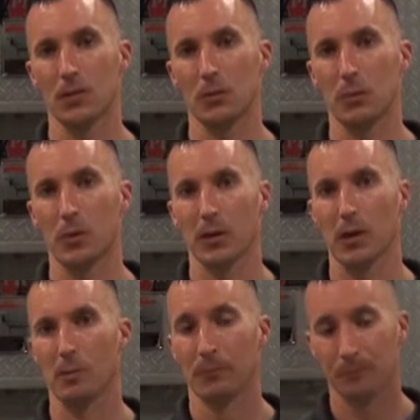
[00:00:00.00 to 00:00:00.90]
nozzle you pick
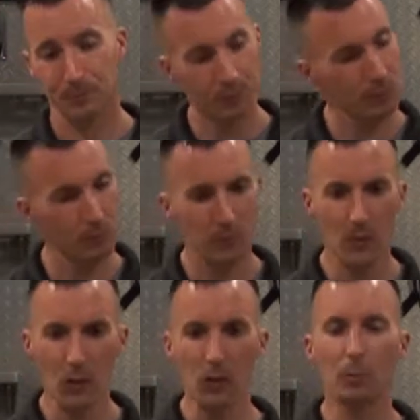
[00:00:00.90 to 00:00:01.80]
up,
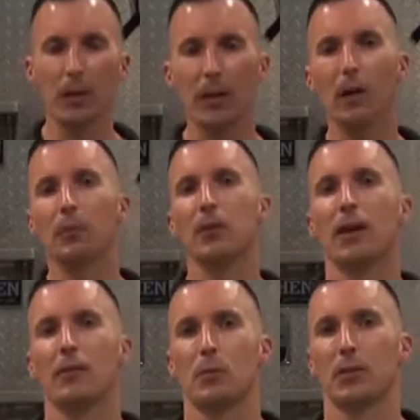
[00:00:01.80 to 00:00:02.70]
you pick up and you
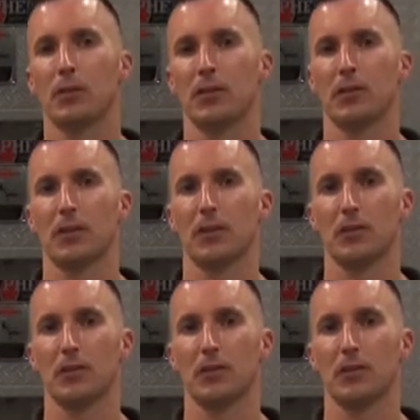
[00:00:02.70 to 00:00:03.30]
have the ability to,